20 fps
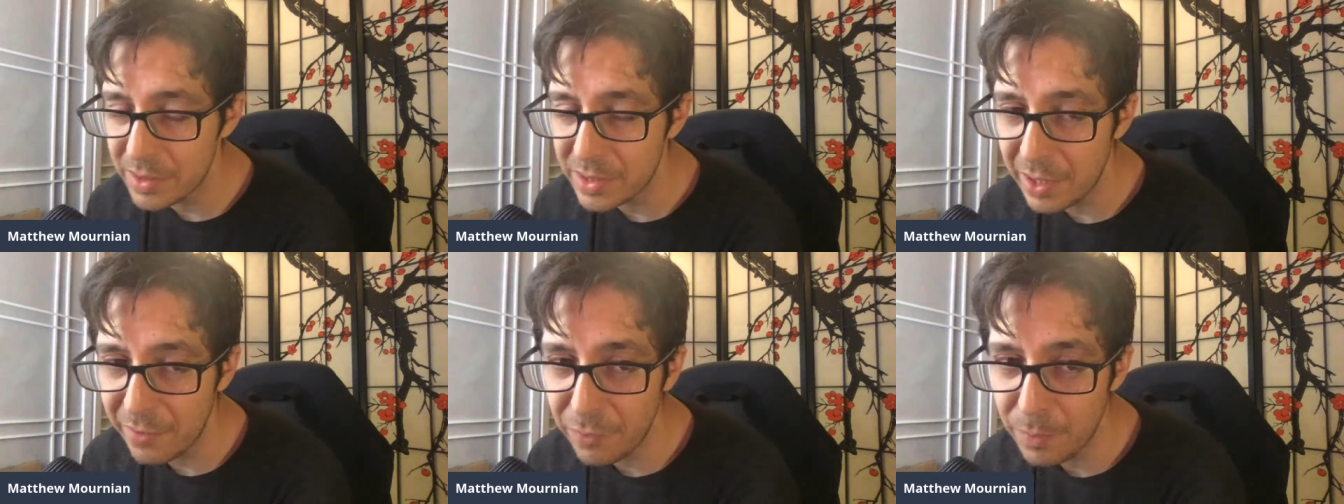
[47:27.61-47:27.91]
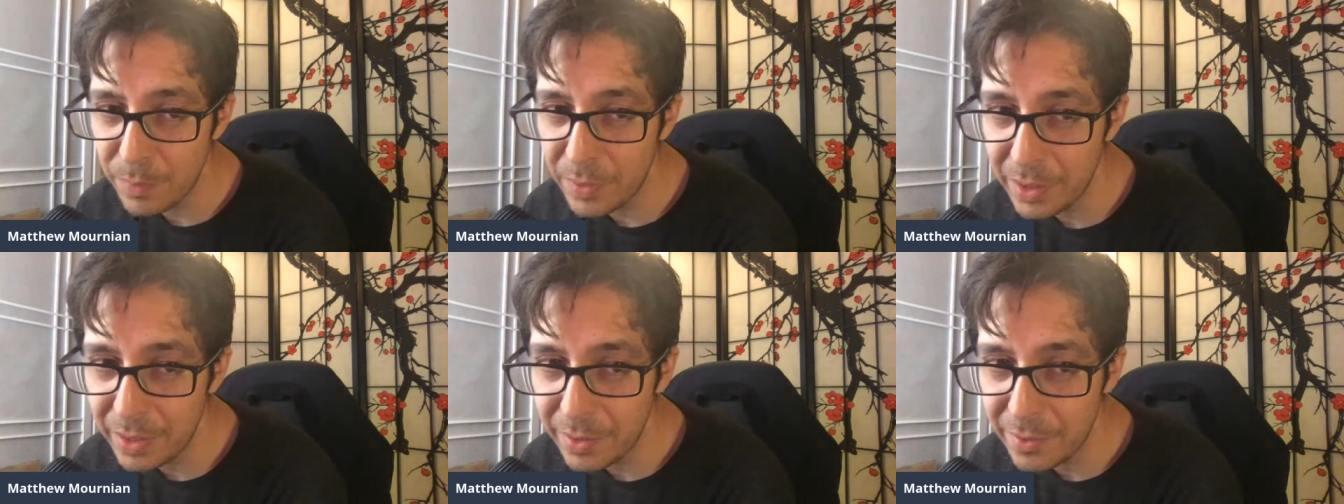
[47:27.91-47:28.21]

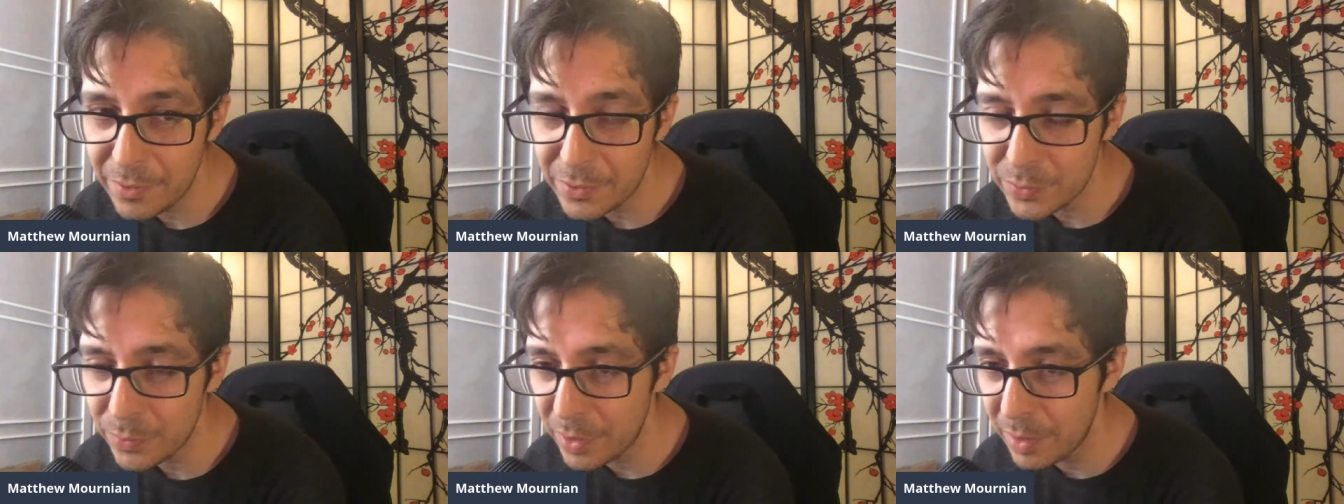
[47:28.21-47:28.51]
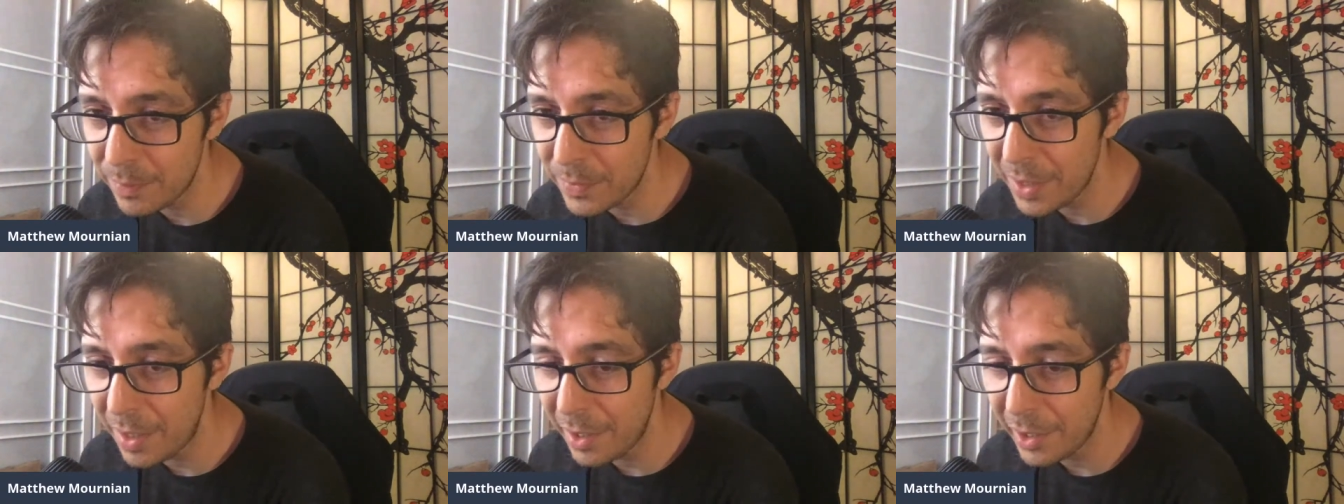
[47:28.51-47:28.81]
Everybody knows what I'm
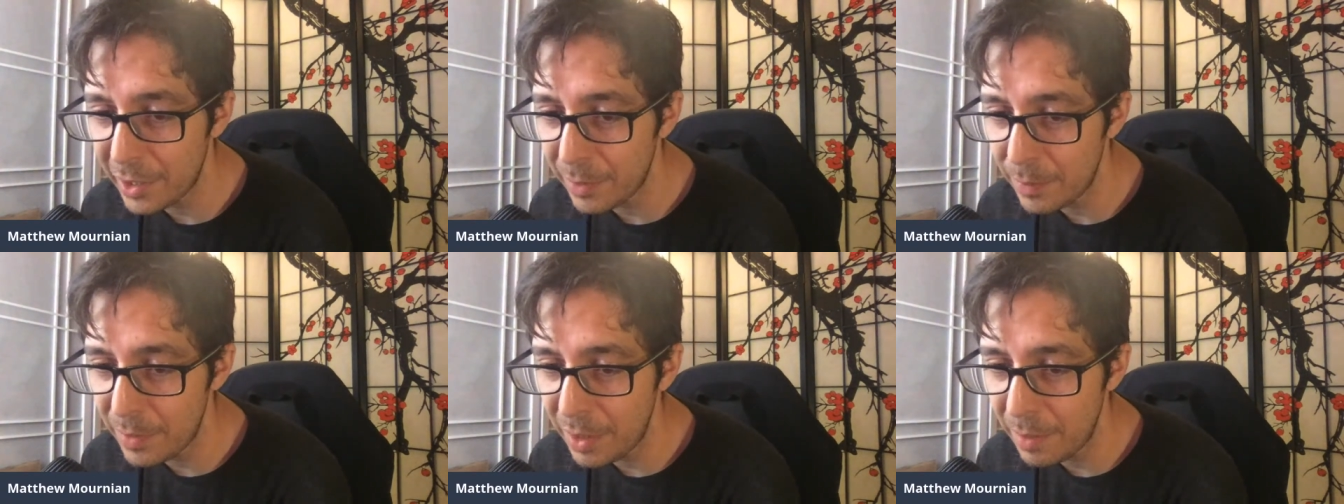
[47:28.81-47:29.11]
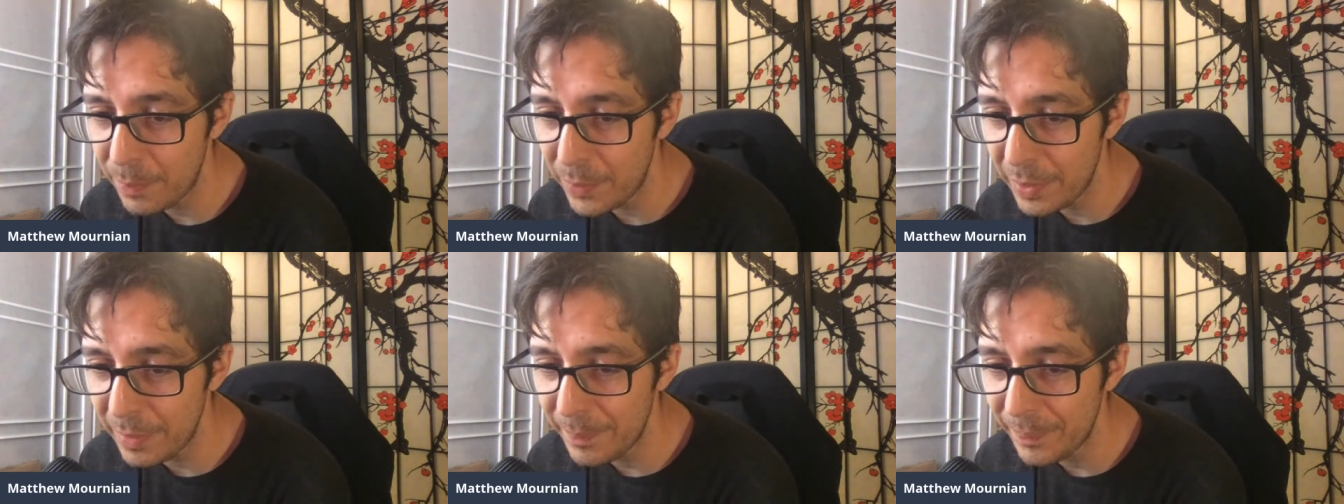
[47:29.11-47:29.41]
talking about,
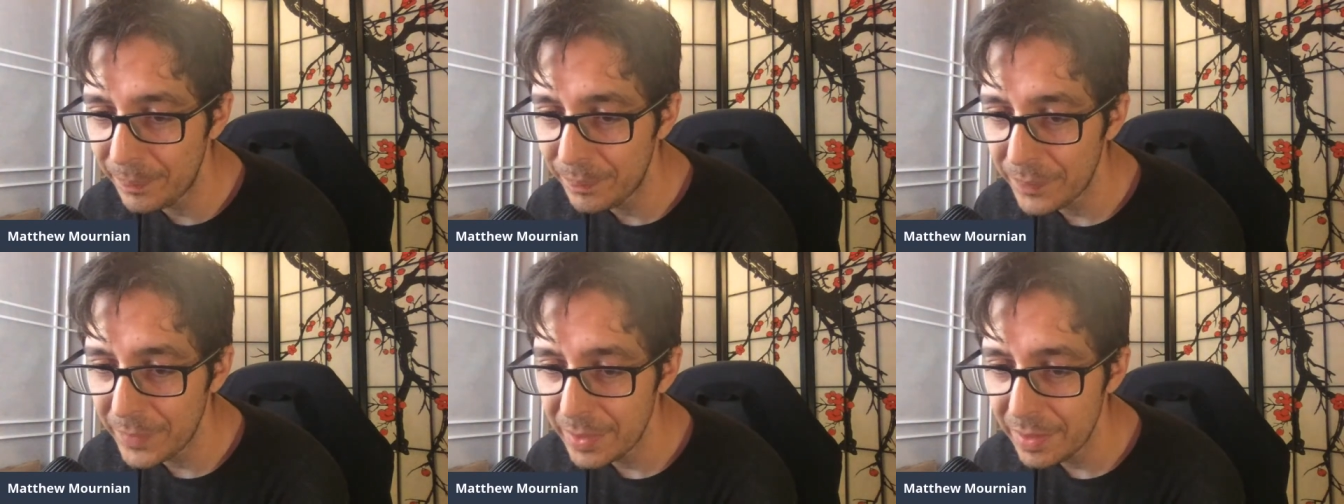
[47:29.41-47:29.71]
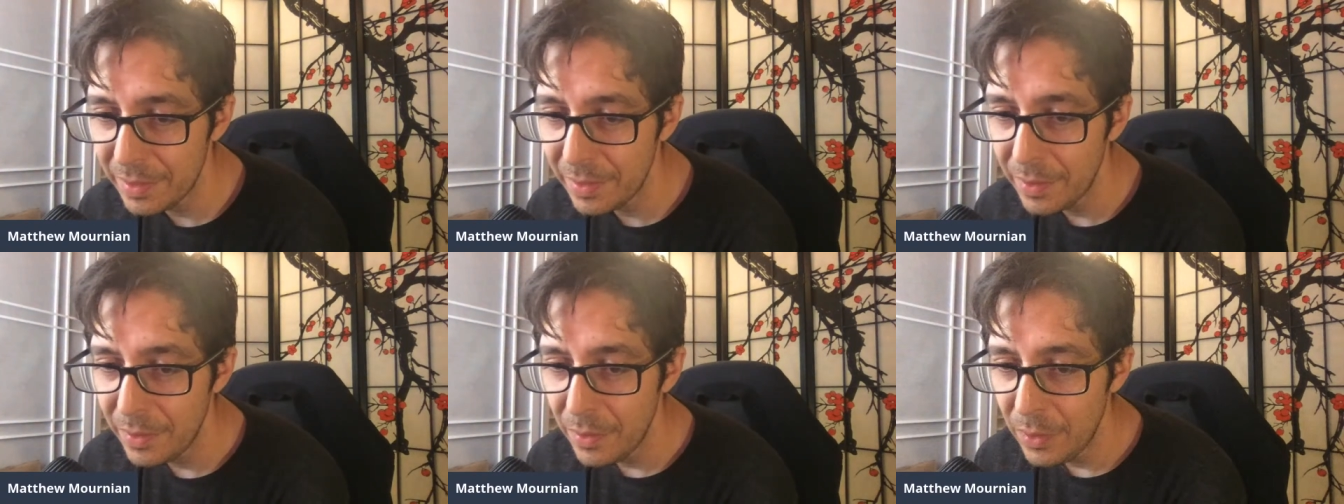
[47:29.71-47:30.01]
but
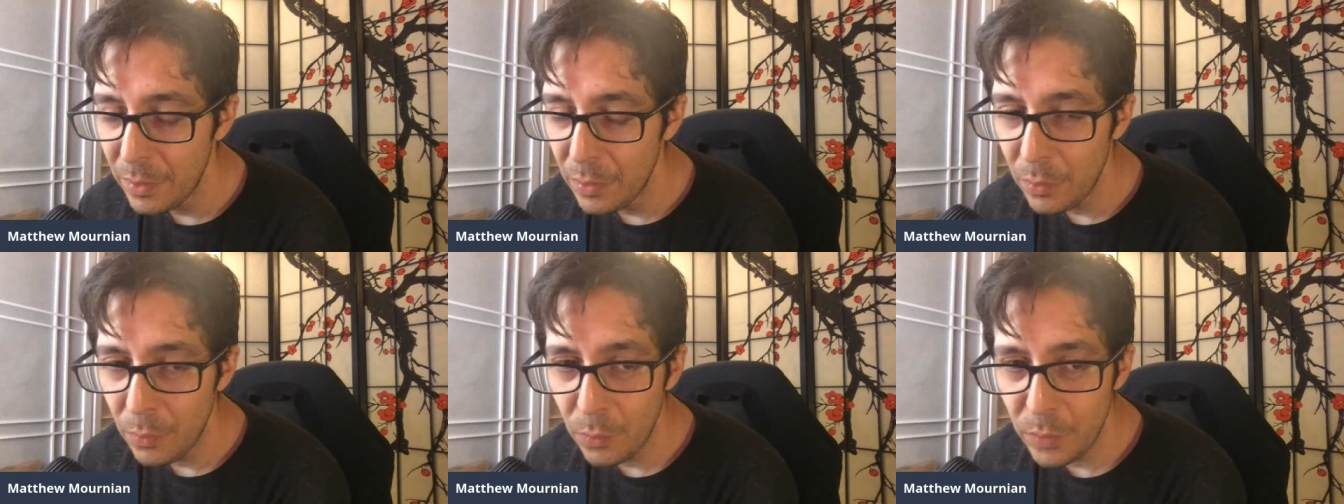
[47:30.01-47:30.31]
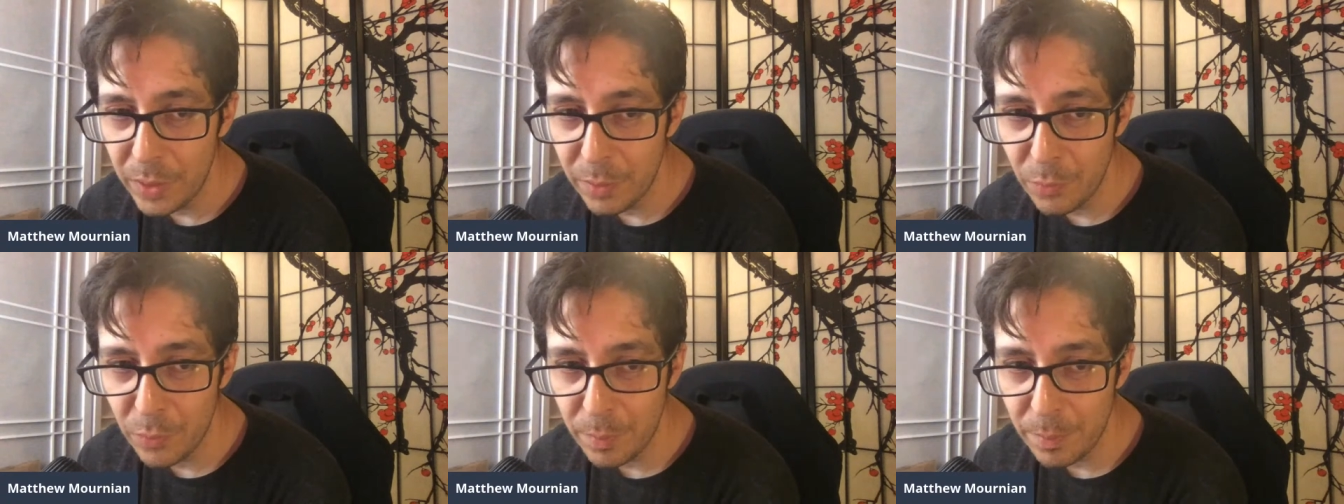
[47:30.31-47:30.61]
we
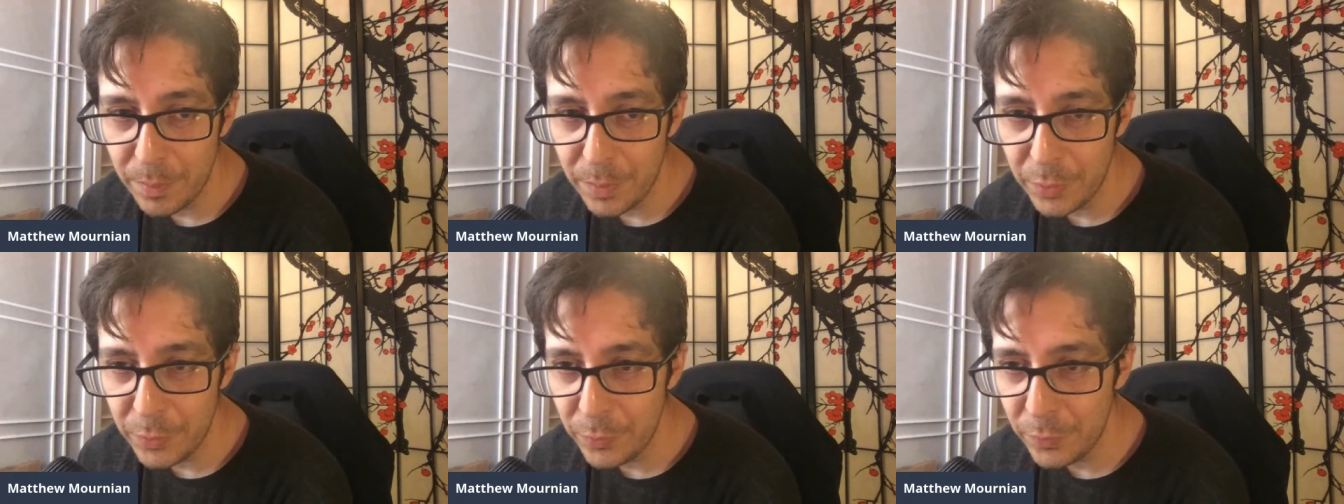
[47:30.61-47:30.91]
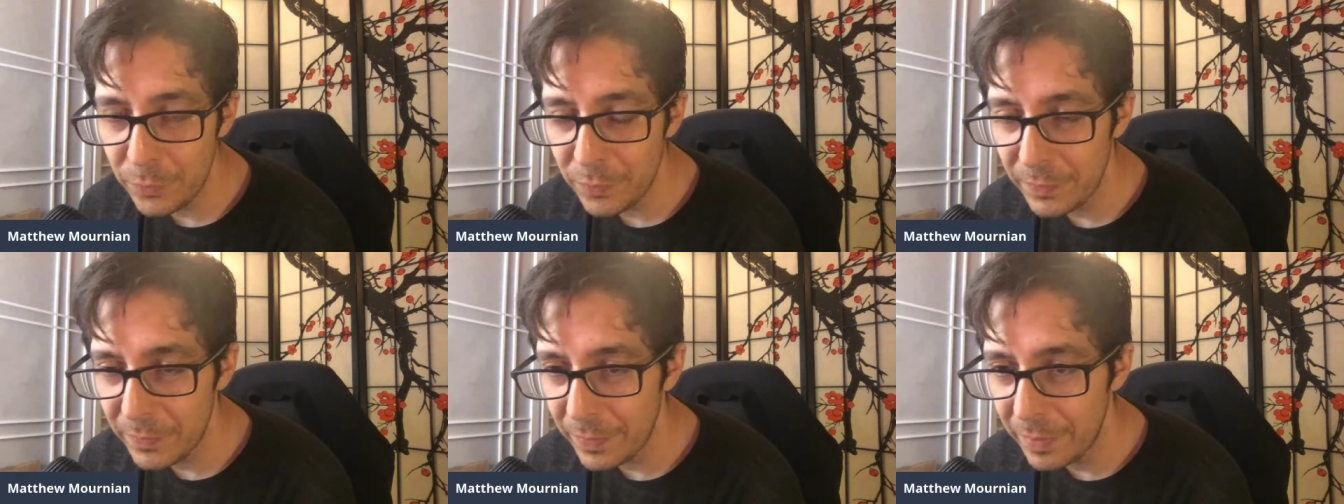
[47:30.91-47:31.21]
will
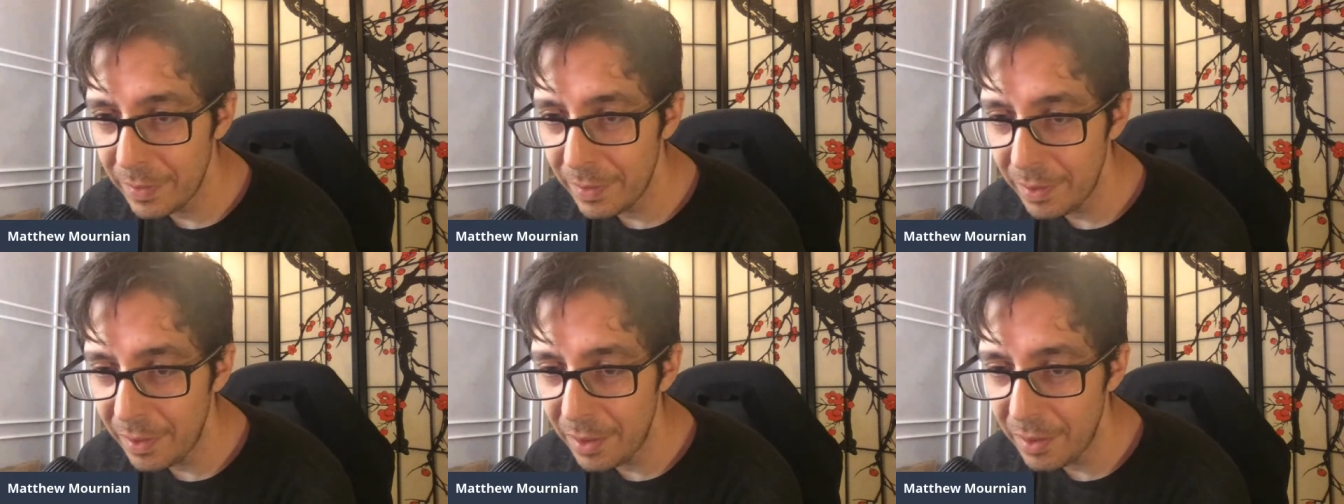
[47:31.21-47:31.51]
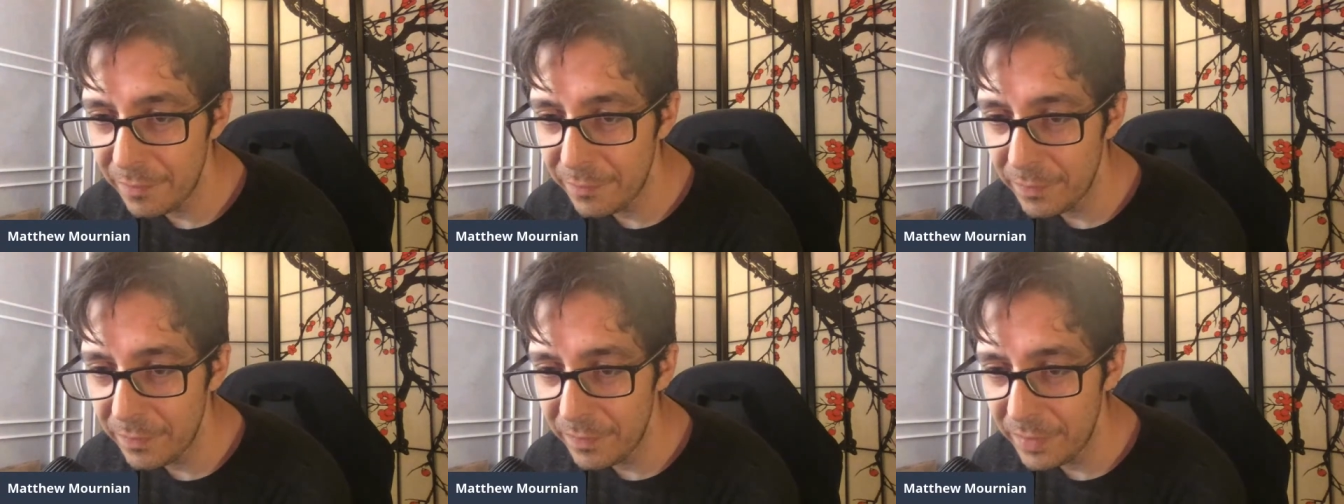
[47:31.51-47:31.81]
move off
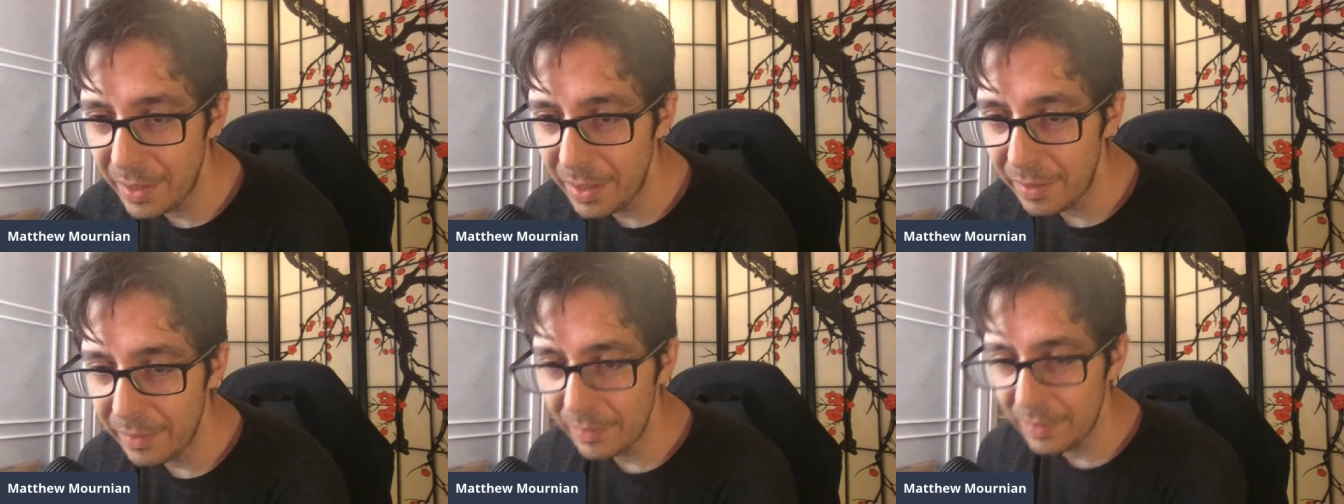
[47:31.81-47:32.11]
of that.